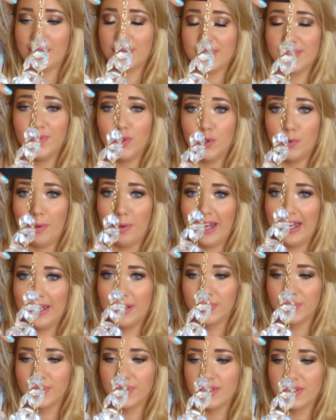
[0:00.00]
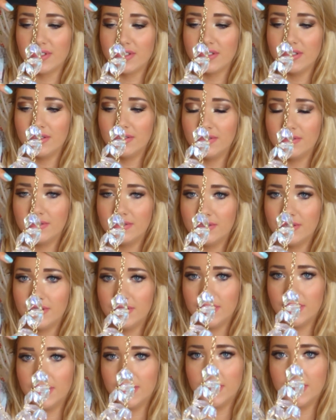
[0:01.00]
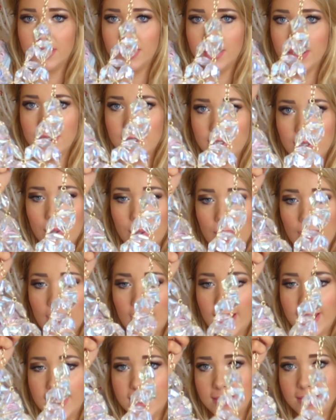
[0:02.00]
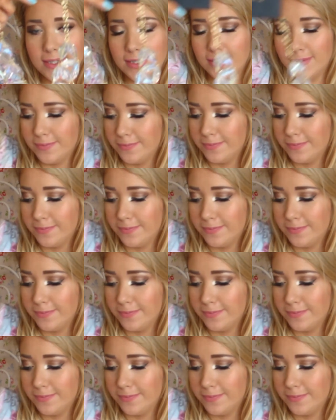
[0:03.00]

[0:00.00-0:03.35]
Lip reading: It was £4. So yes.